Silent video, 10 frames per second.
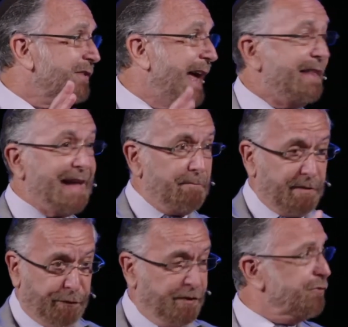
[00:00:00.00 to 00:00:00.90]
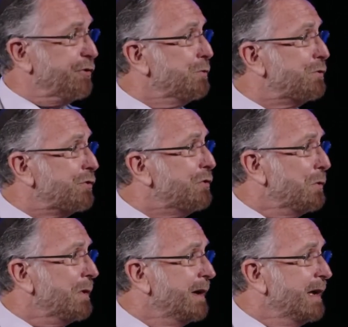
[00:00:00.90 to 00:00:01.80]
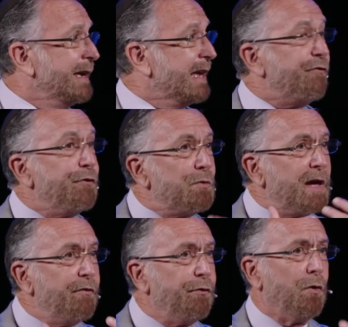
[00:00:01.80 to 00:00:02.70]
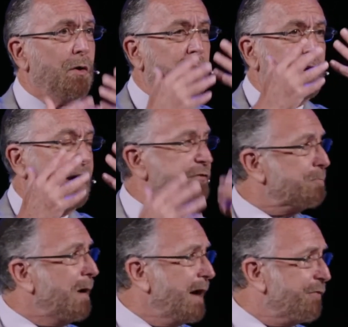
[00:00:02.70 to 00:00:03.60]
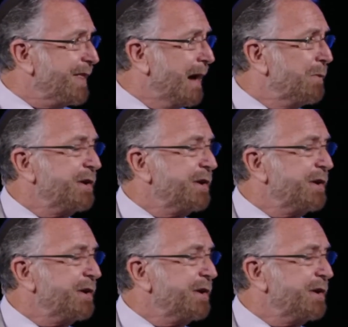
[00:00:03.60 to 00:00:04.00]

And that refers to you too, if you therefore aspire for that which